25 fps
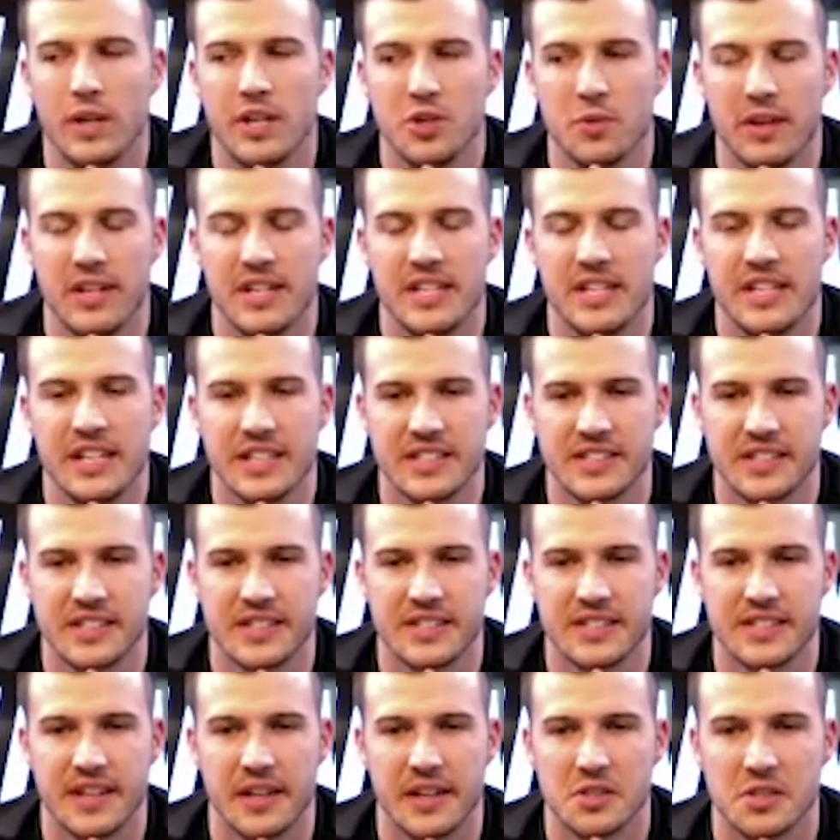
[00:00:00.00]
do a D I S C
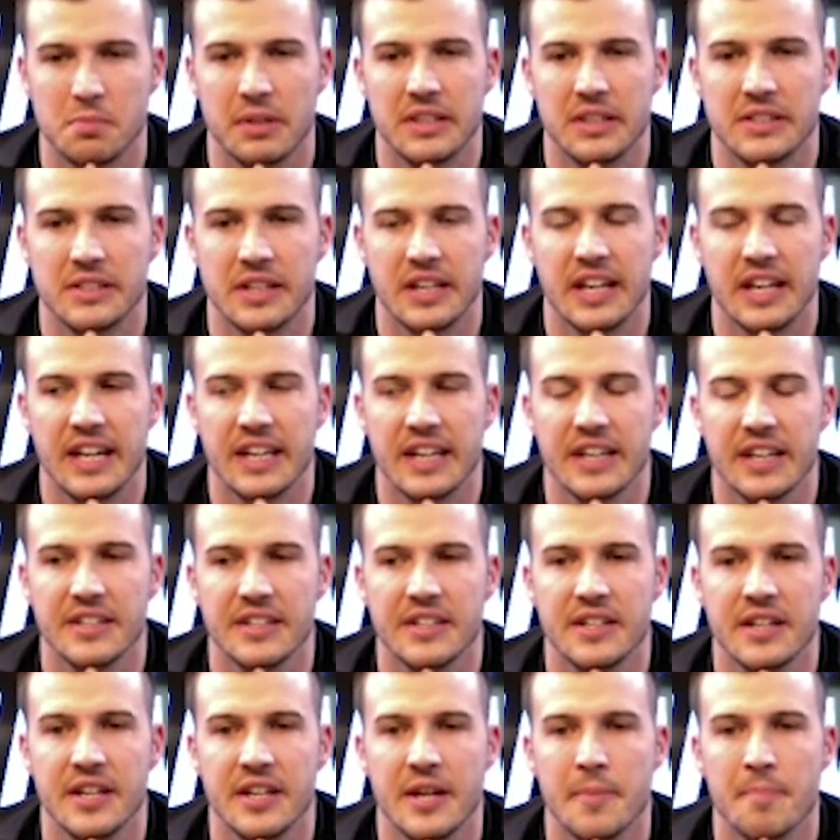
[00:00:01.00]
assessment,
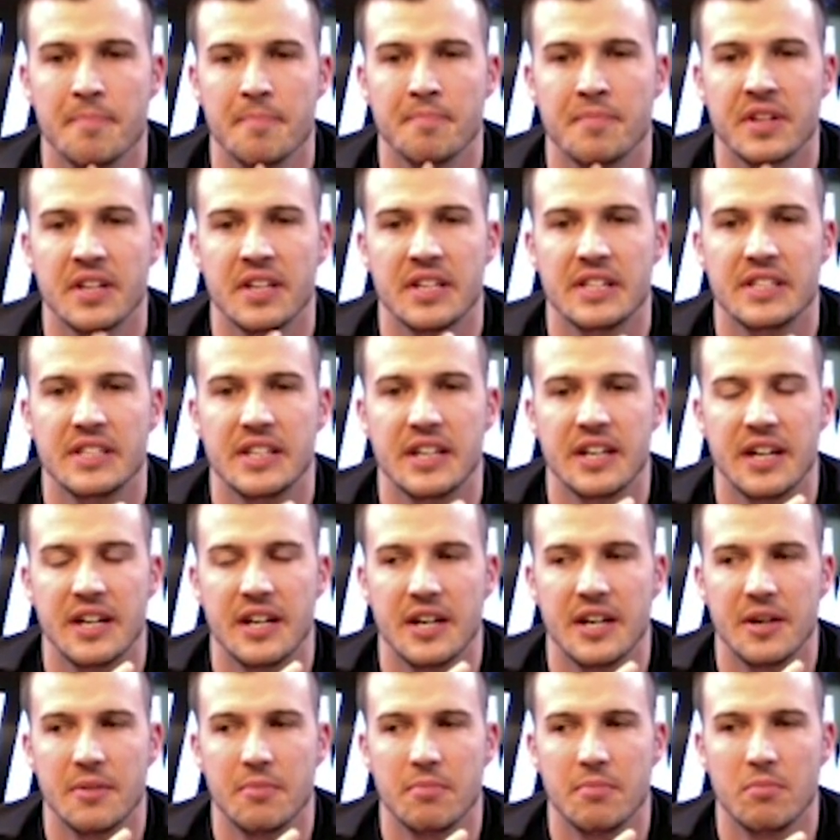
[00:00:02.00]
and
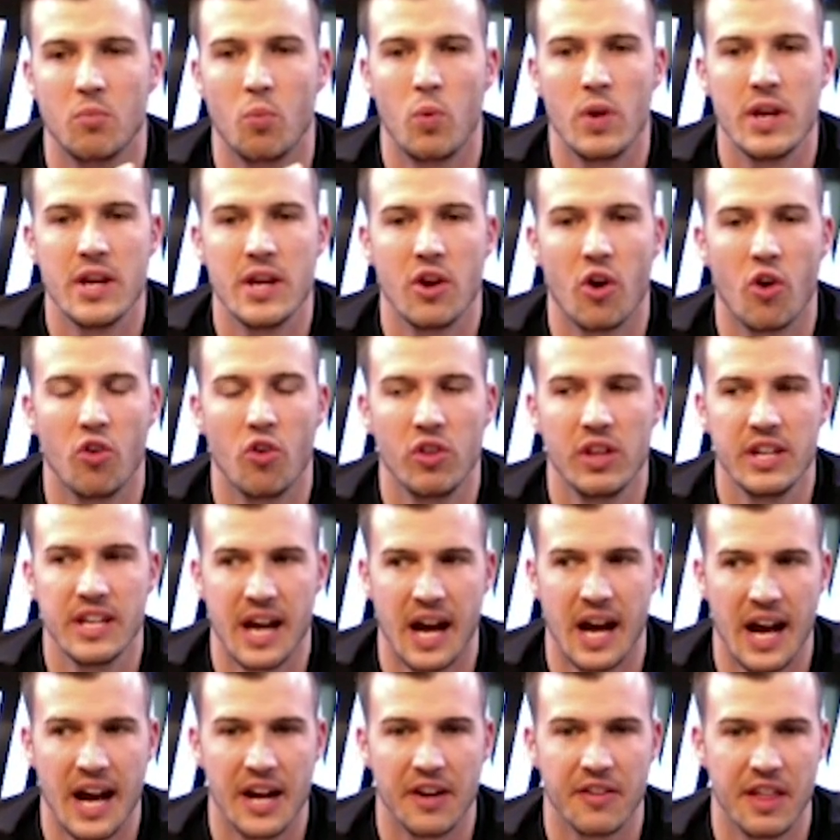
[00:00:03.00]
um, we only
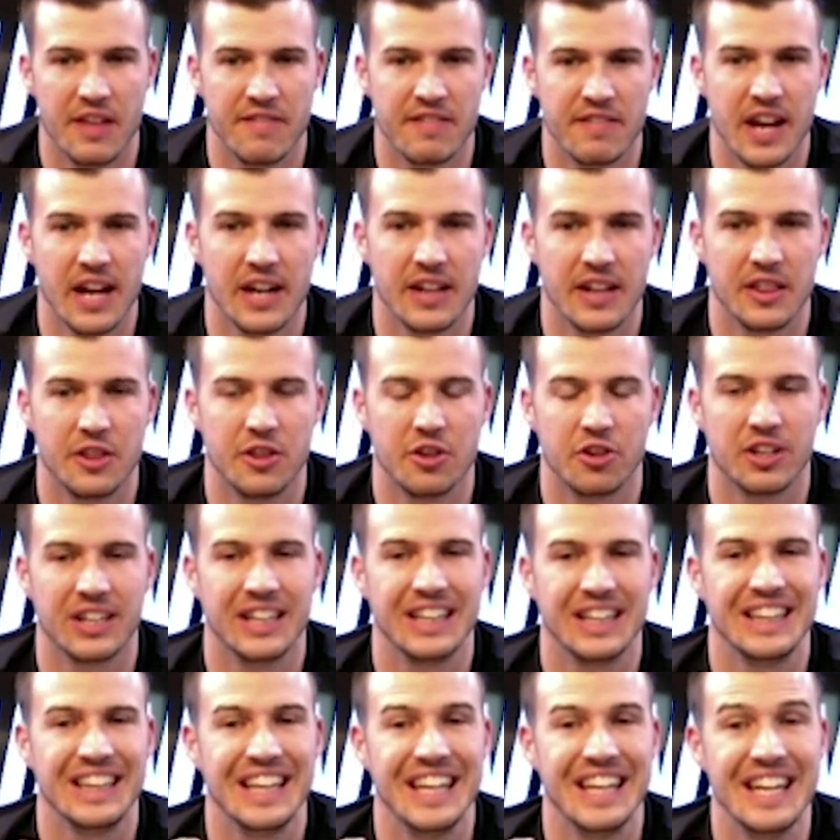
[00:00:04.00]
hire, they've got, their
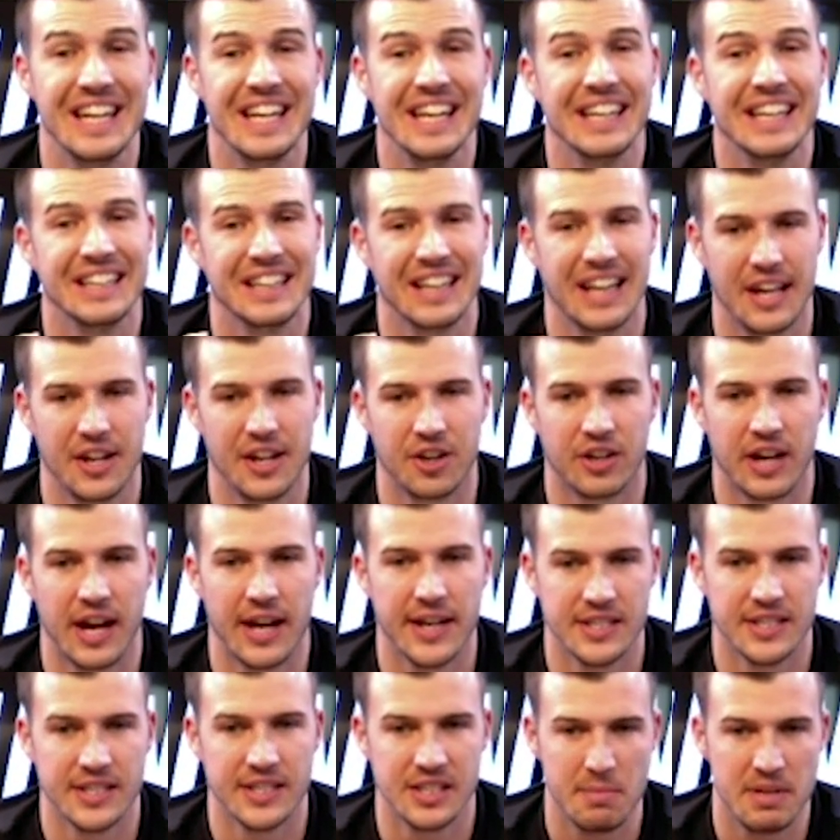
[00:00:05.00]
leading letter
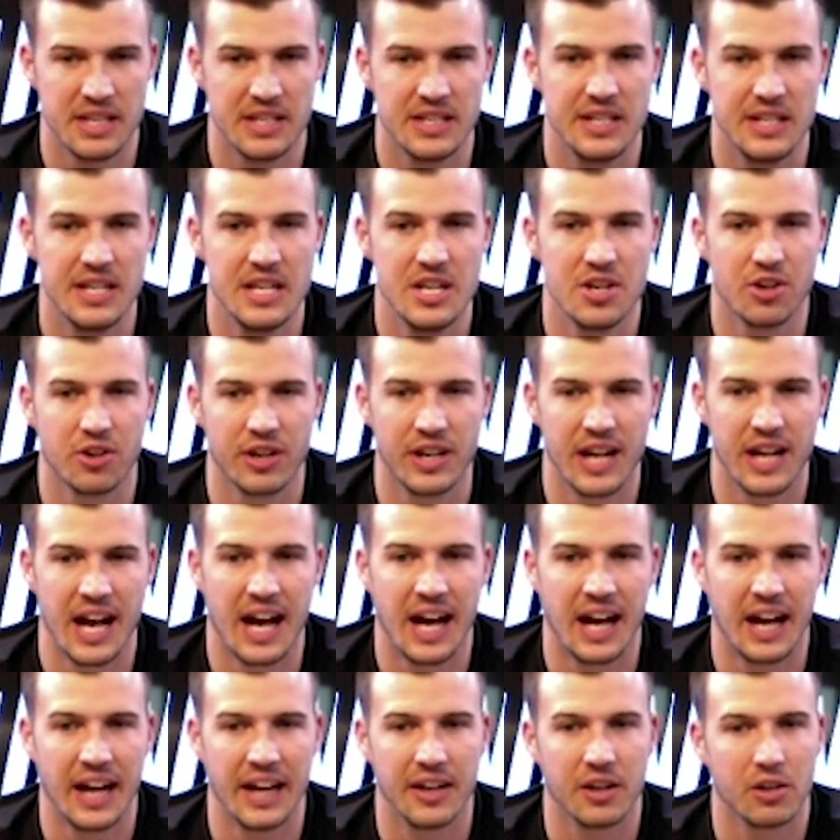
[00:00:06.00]
has to be a D or an
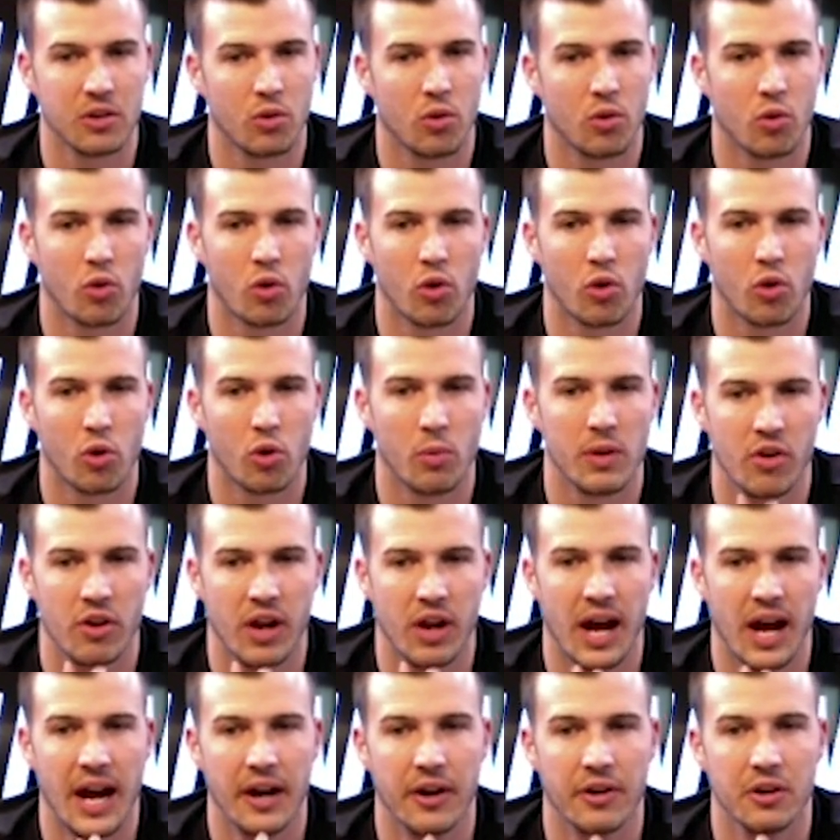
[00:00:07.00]
I, or, or we don't
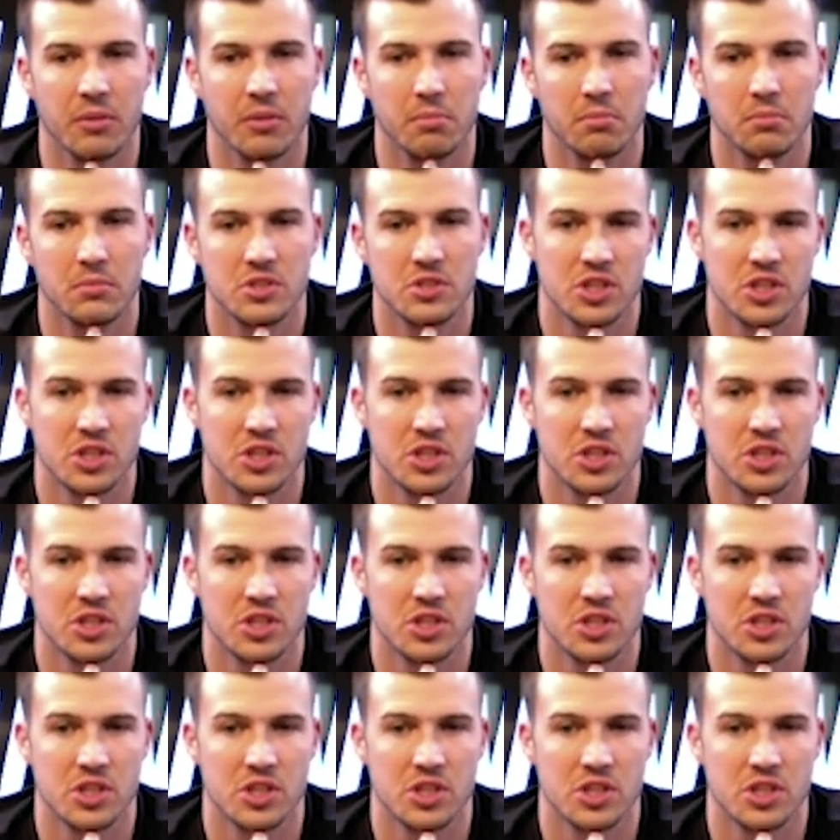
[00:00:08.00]
hire them.